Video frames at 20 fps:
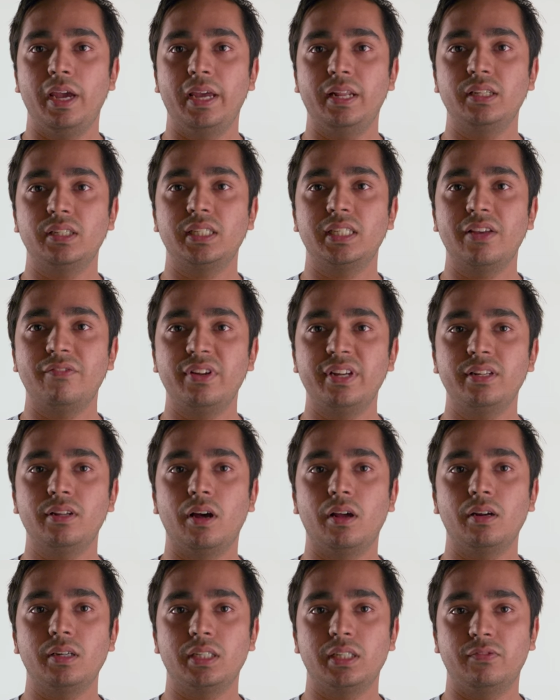and
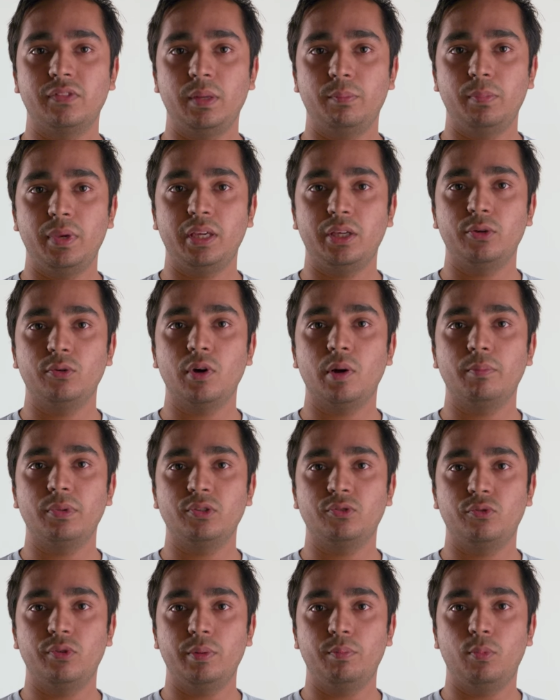$70 if they pick you up
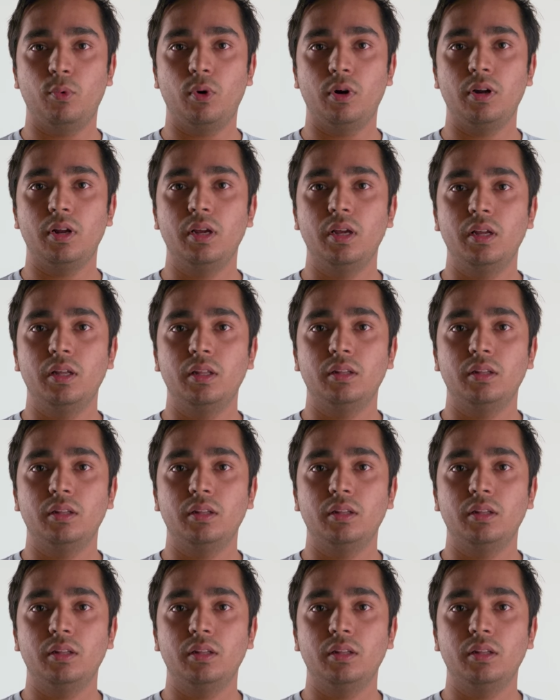in Shreveport.